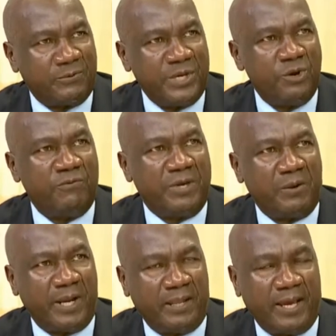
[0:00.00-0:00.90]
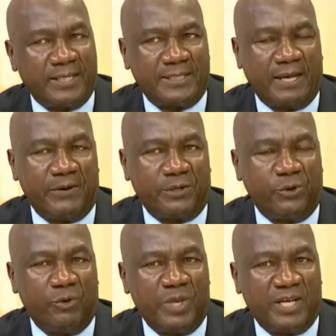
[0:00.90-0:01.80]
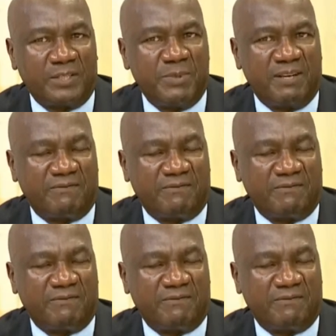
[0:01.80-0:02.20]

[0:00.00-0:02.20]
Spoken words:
We know very well that our economy has been